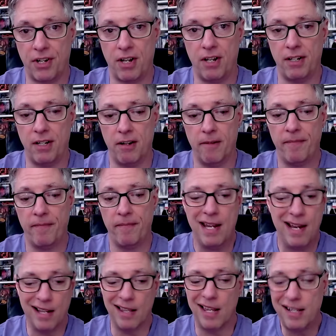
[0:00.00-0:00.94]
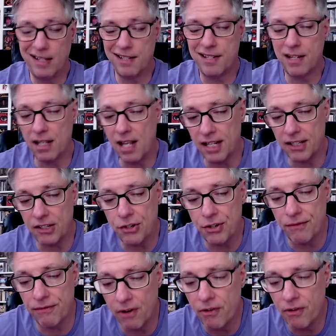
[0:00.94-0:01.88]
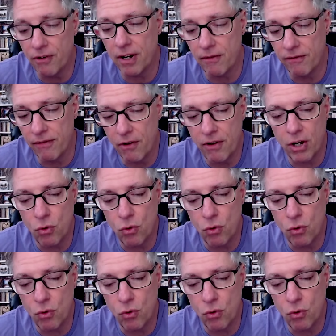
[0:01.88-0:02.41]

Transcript: on here i like this a lot this is very a very